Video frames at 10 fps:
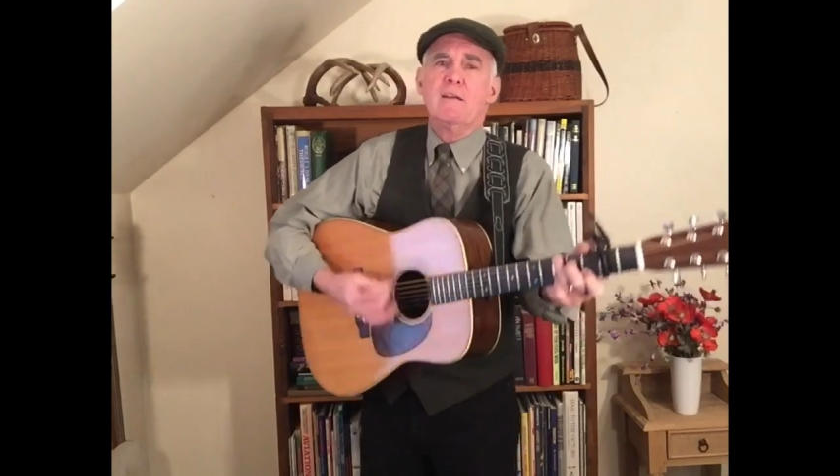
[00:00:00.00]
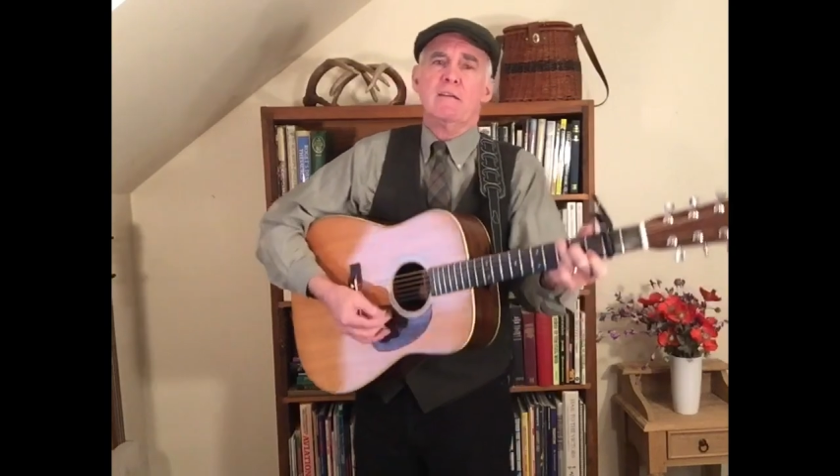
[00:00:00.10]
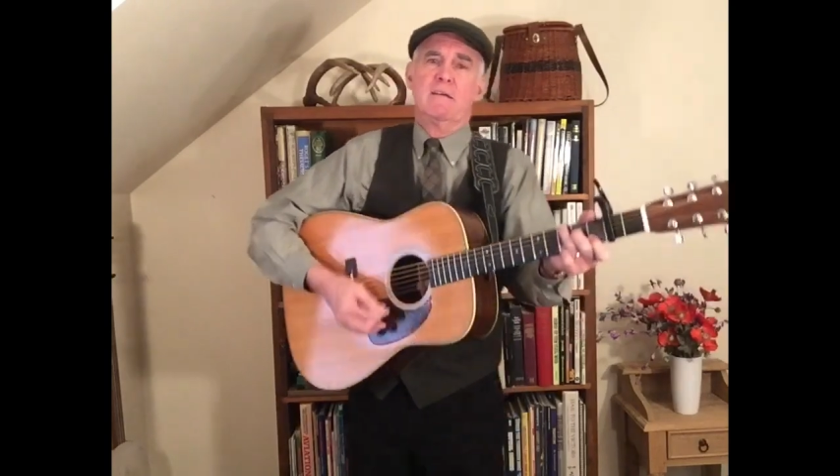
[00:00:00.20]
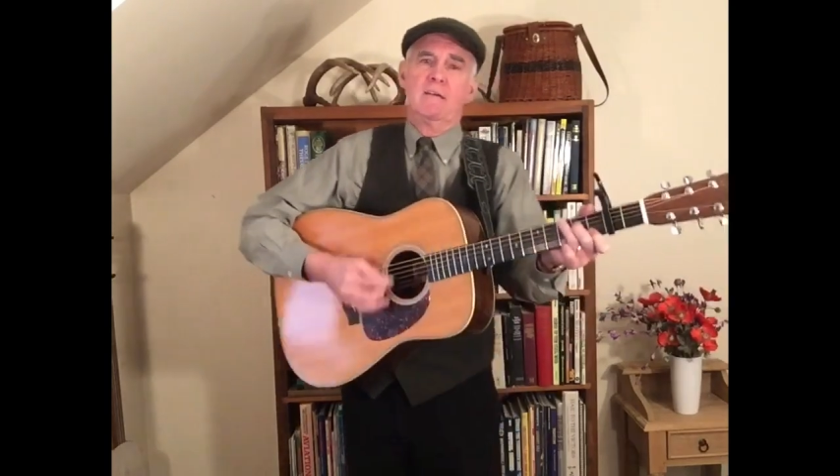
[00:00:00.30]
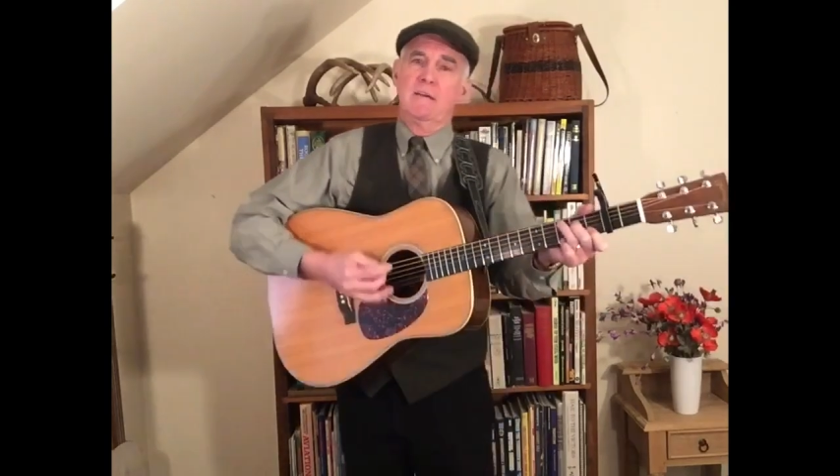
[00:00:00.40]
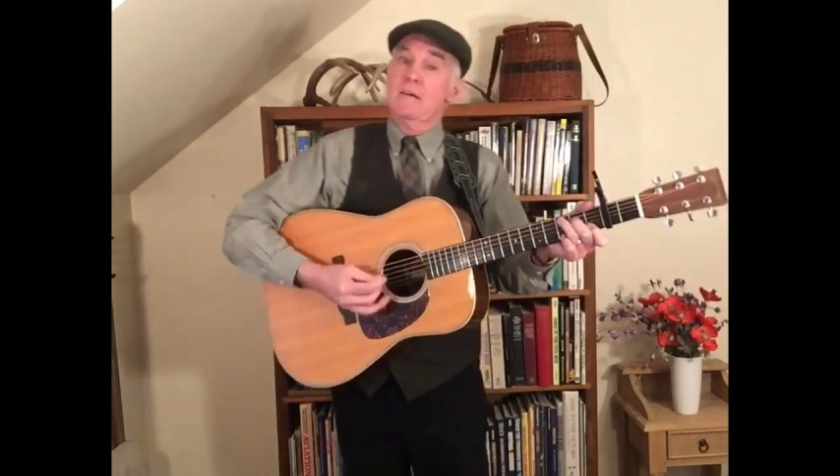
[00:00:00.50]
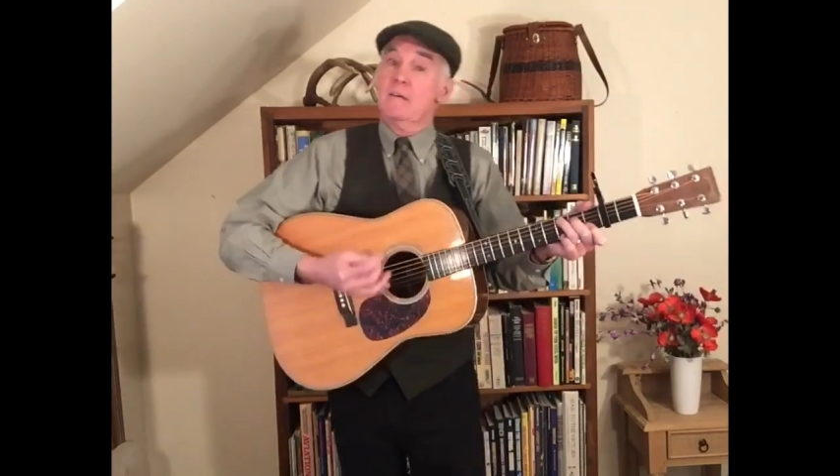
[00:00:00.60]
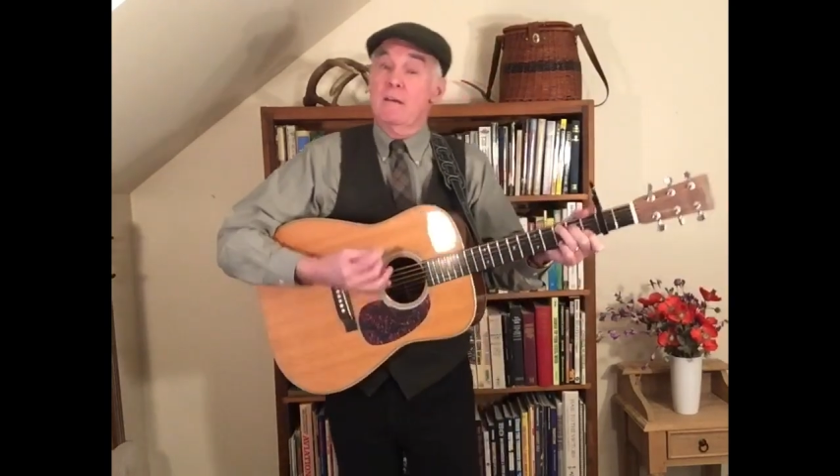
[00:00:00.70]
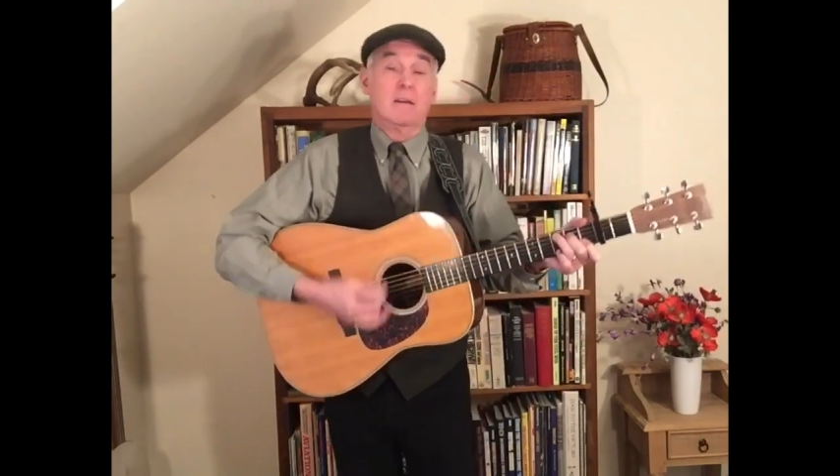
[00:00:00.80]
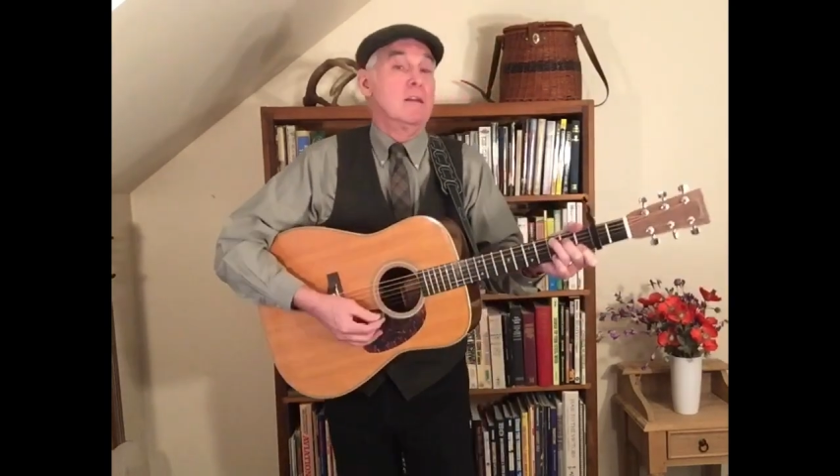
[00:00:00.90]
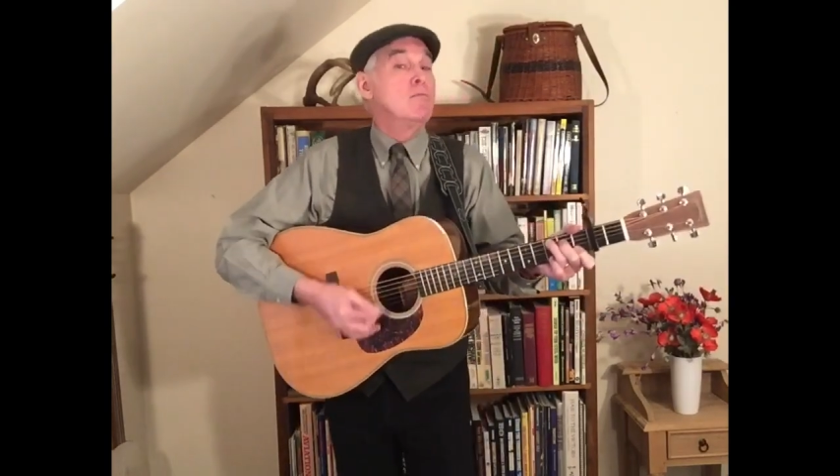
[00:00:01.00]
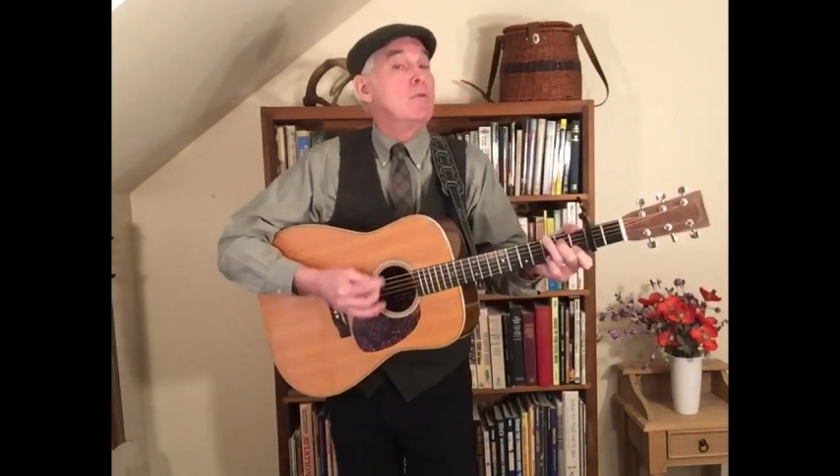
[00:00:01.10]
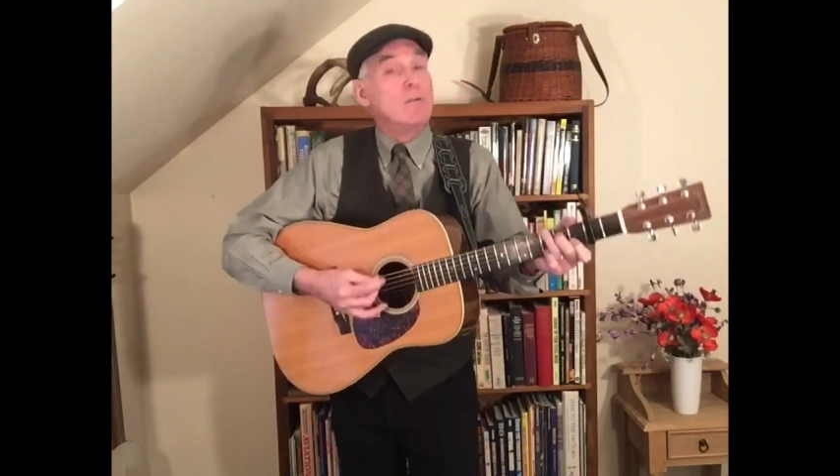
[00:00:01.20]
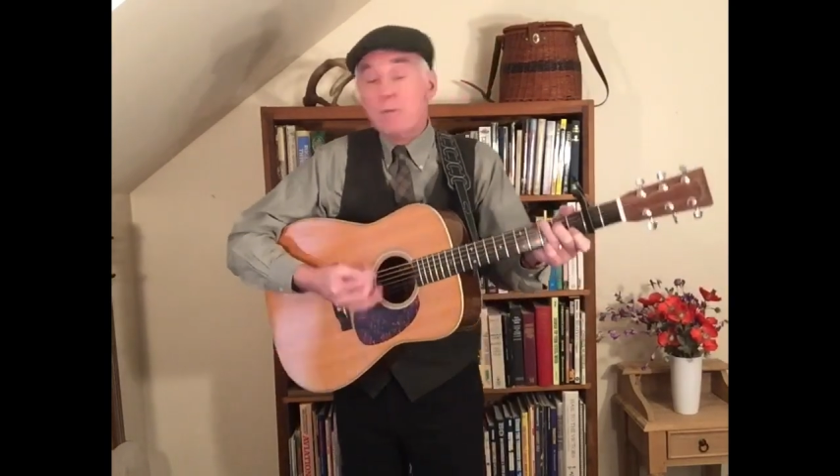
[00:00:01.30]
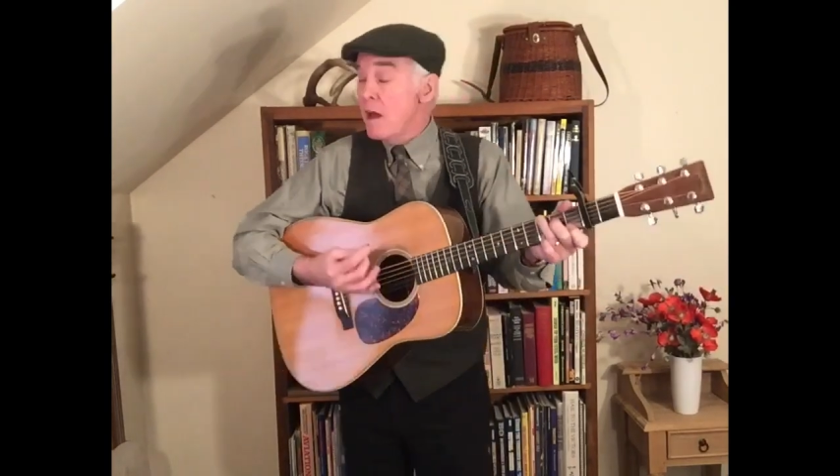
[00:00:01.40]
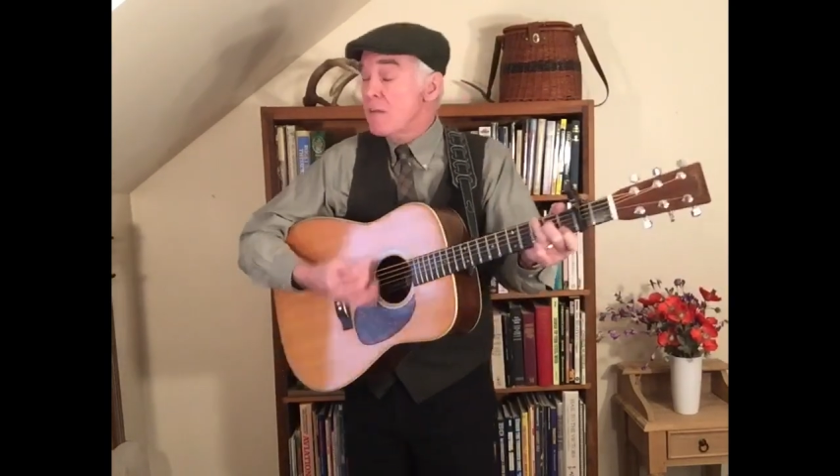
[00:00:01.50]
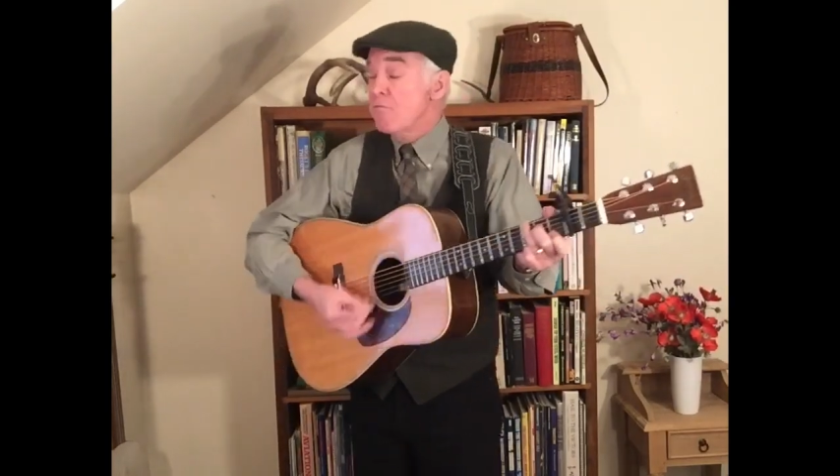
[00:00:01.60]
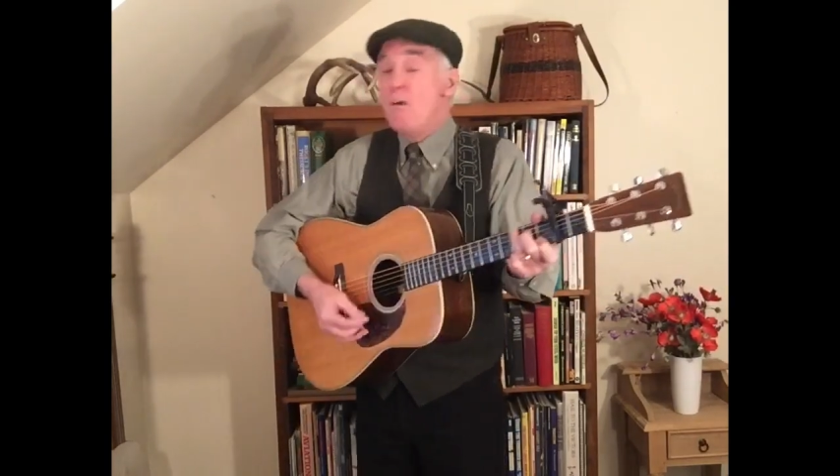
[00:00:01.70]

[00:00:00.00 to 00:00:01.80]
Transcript: that he will not